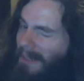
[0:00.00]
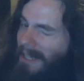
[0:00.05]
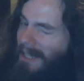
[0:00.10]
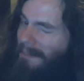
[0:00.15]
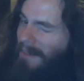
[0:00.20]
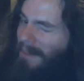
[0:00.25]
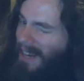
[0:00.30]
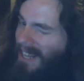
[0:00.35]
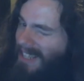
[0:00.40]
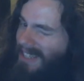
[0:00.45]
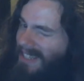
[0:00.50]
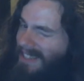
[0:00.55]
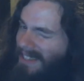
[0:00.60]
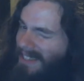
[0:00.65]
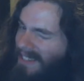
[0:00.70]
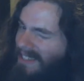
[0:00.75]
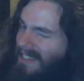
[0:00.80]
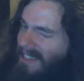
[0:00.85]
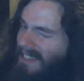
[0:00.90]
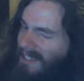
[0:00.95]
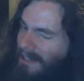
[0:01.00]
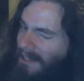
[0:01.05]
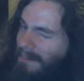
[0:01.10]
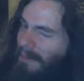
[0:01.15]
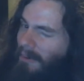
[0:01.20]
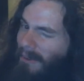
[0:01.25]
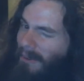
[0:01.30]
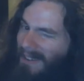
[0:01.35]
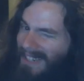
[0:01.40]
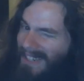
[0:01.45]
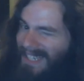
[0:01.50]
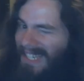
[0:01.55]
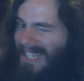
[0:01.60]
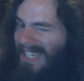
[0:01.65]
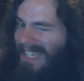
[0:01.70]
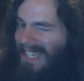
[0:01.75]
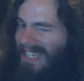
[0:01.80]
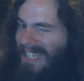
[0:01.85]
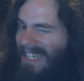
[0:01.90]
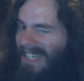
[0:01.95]
of the policies you support.
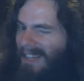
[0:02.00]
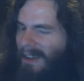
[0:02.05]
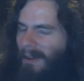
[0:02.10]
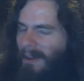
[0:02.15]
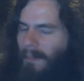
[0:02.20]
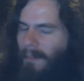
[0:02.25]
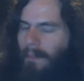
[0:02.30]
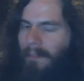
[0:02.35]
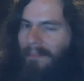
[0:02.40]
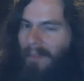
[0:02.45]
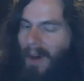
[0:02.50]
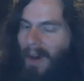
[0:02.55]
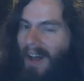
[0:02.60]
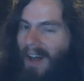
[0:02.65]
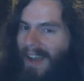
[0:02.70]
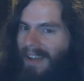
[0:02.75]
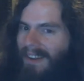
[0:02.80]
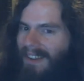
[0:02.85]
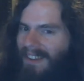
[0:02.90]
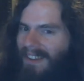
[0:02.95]
But